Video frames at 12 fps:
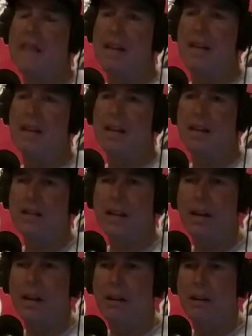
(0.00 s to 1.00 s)
then as I
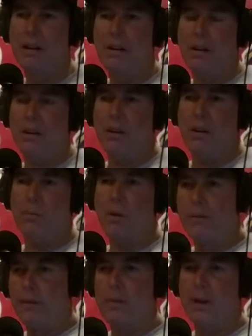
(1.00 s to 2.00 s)
got more
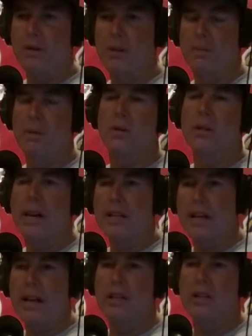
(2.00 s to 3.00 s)
familiar with some of those guys, I
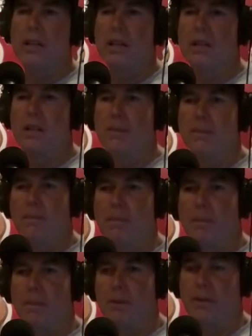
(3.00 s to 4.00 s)
actually did some
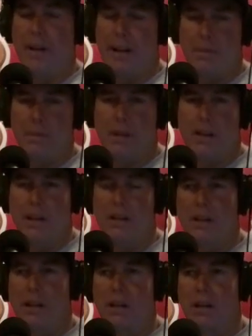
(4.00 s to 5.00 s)
development
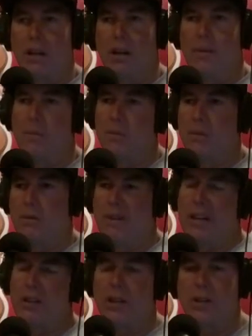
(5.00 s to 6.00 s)
testing. It
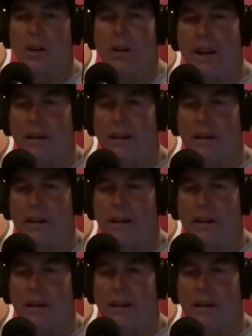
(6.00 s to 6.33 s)
actually started out